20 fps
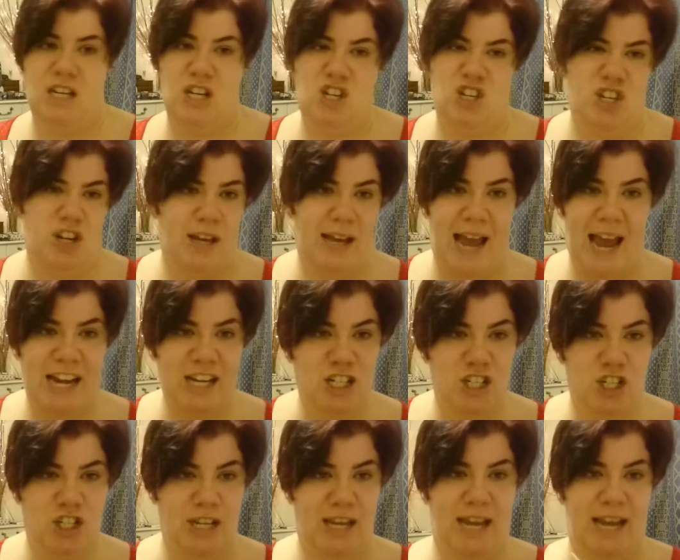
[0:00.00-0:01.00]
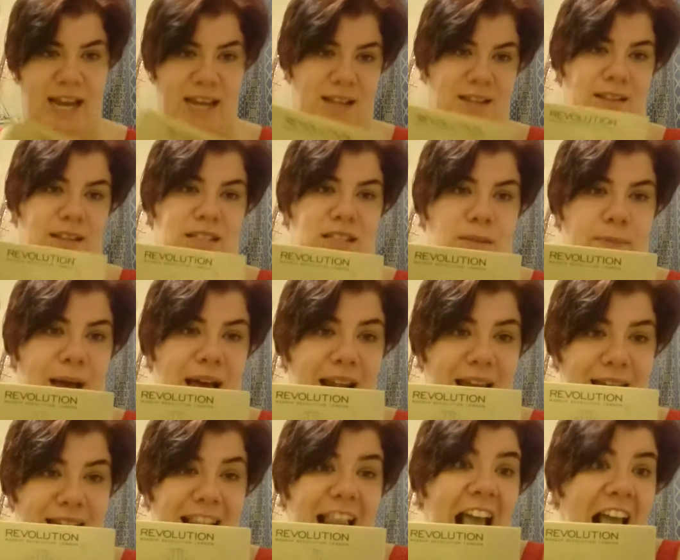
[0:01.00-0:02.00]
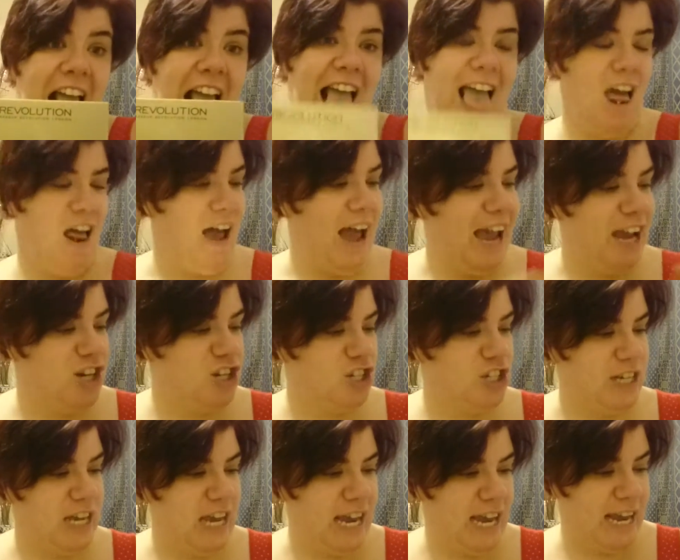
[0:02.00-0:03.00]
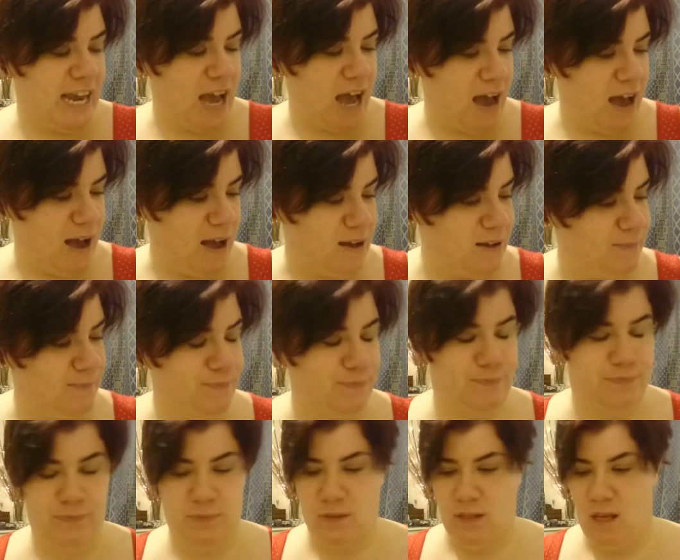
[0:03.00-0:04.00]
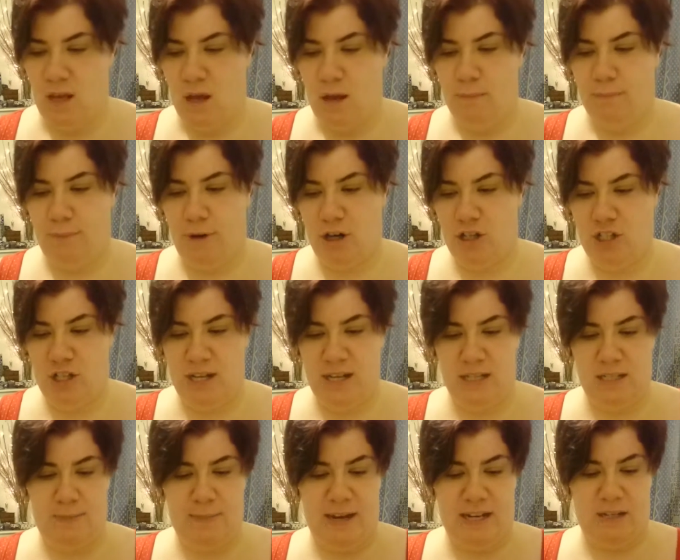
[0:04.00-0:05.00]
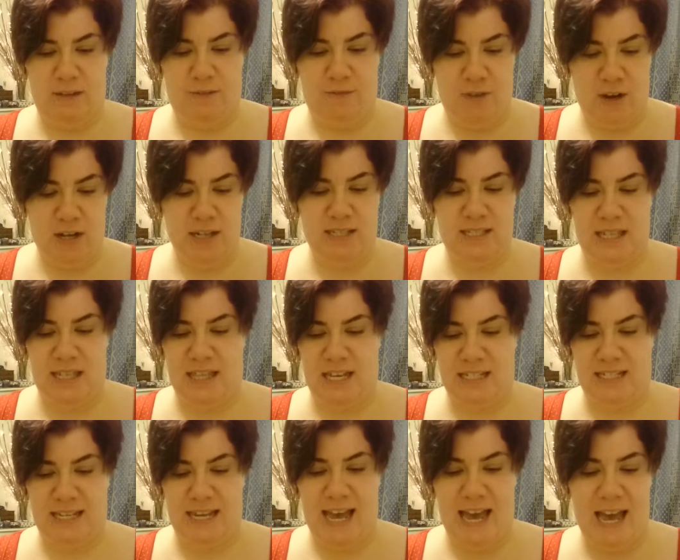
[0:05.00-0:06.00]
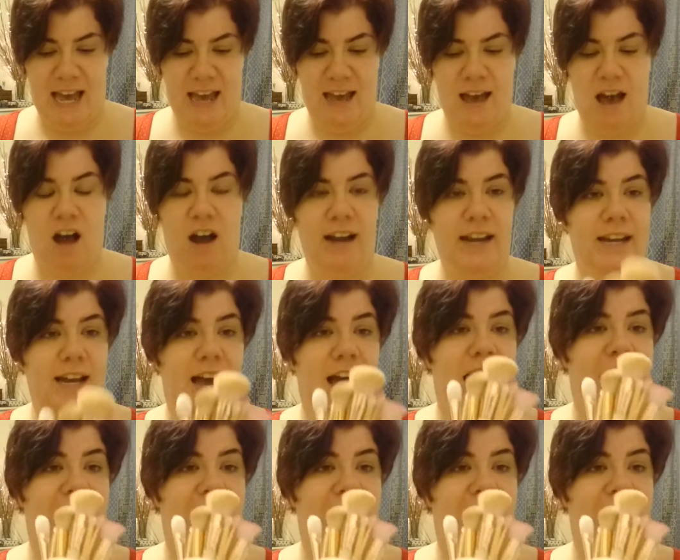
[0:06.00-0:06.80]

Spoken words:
edition, like HD, is the palette. HD brushes made of the finest synthetic hair. I